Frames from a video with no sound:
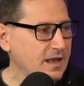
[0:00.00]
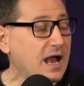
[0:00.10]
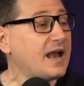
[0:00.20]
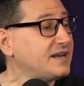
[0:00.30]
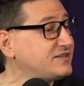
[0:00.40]

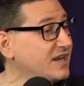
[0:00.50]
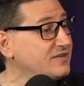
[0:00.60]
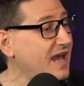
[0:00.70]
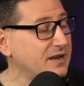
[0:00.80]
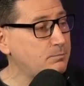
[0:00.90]
I, I said
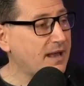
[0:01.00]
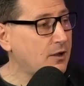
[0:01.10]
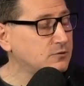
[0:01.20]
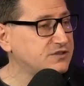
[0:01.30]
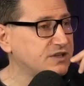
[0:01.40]
that
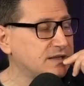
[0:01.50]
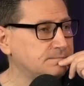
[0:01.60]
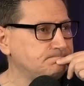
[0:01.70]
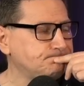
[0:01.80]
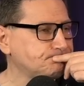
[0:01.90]
about,
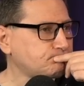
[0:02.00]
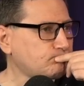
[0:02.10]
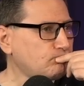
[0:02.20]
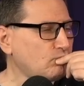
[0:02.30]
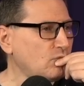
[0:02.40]
um,
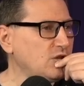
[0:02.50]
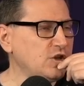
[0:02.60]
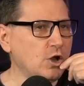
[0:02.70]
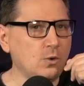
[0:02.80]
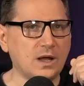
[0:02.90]
you
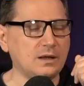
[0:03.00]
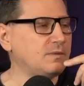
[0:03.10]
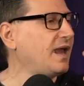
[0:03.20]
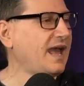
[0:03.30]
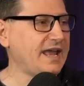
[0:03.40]
know,
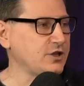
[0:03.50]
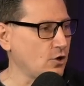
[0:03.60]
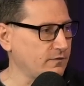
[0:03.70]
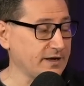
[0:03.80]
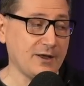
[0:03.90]
uh,
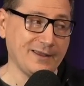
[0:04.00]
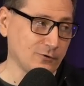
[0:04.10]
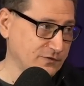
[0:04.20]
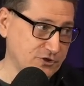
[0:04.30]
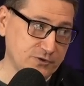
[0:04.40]
Hangover. Now,
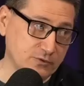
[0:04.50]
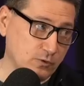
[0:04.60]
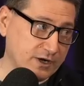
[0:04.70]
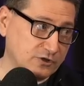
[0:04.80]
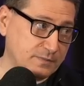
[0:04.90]
Hangover 2 didn't
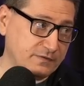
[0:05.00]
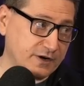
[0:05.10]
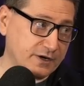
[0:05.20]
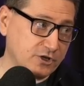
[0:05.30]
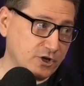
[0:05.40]
work out to be
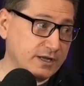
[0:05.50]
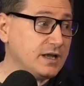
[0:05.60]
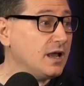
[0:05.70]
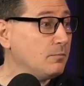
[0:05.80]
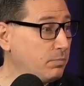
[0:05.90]
very good,
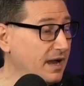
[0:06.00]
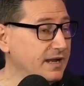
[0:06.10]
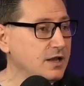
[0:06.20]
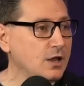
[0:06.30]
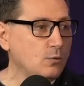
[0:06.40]
but
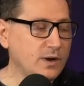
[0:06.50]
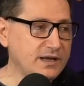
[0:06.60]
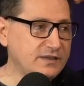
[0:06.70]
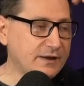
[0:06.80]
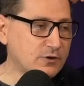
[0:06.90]

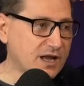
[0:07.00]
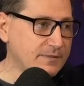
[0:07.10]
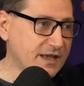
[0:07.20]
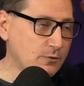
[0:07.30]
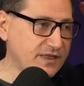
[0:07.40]
when they were
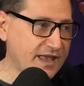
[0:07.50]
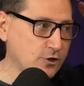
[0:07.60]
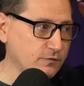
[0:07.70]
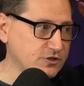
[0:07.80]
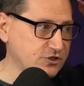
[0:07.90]
coming out with
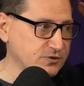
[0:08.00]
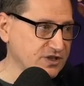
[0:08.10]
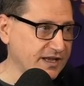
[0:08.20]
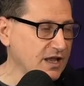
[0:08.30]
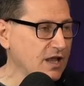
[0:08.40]
Hangover 2, it's
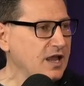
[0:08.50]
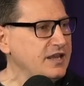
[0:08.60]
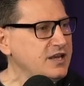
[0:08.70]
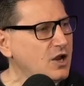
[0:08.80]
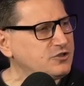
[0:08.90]
like,
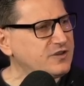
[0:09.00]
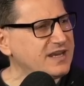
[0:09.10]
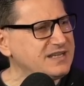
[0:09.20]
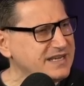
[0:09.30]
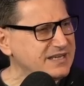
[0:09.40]
you know, do they
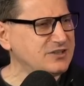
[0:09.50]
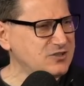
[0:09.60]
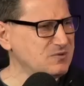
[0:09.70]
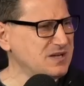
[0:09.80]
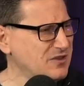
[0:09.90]
need to
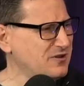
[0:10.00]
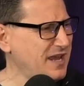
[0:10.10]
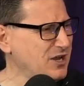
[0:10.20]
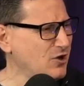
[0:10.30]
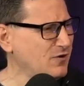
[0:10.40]
do another
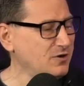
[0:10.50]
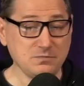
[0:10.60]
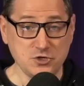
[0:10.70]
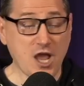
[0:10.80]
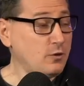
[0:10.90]
hangover?
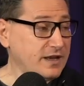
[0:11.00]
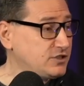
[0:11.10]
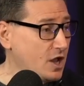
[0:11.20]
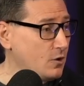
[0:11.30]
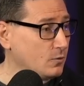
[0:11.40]
No, they
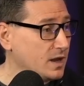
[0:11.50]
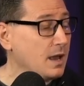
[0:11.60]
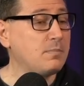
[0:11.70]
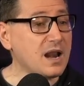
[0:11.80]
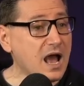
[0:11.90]
don't.
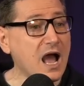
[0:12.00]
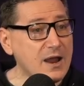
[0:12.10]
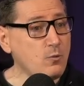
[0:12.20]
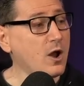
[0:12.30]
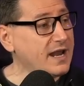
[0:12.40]
But I
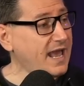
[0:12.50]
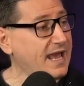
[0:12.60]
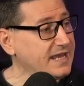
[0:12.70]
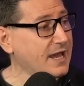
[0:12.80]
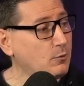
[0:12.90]
want to
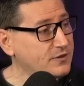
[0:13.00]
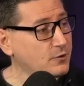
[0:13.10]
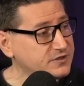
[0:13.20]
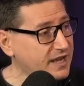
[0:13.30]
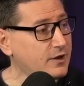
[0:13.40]
hang out with
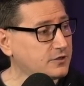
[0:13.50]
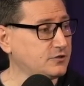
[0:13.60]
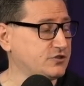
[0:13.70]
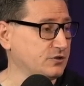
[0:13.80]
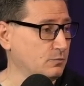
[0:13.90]
those
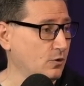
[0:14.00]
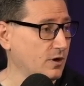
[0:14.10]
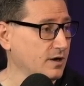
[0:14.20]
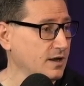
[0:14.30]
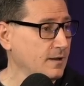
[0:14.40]
characters yeah. some more.
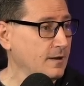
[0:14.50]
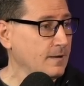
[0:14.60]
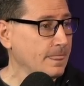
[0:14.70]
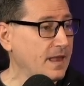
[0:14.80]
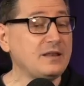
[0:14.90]

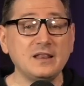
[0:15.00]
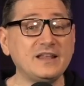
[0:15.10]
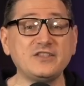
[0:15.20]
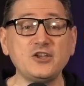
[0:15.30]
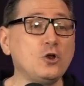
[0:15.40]
That
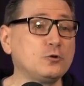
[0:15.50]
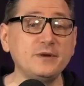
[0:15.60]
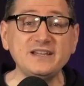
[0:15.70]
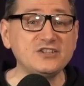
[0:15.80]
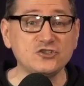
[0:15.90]
like the only
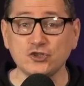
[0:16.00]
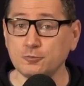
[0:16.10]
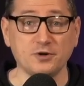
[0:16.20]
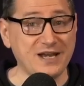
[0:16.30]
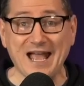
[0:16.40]
reason
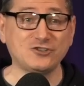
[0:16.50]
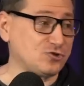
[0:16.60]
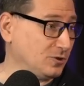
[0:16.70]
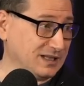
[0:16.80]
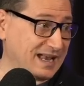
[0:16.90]

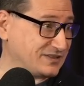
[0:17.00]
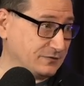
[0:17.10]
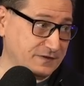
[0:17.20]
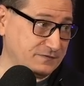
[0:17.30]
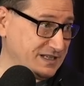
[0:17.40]
Supernatural lasted
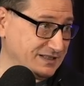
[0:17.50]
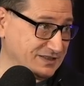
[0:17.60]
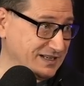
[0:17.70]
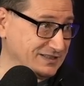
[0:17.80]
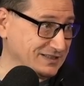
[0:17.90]
15
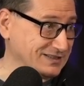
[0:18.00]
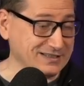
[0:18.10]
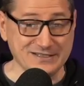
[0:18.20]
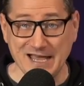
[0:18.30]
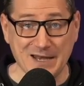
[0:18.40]
seasons
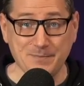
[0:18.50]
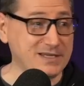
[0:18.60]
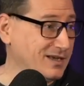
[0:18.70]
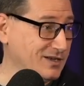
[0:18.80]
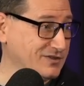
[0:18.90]
is not
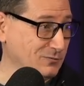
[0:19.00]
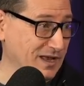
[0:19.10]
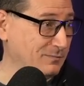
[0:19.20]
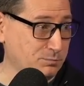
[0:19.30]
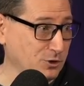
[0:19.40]
because it
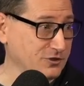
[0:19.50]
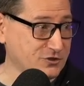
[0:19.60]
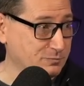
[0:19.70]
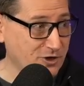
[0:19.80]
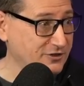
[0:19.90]
had Pulitzer
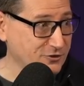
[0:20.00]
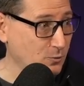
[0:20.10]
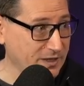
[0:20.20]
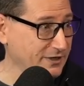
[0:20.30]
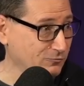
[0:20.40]
Prize or
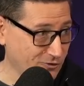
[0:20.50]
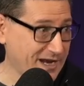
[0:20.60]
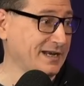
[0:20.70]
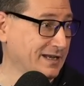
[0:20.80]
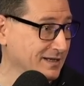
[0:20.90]
winning
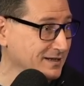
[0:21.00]
writing.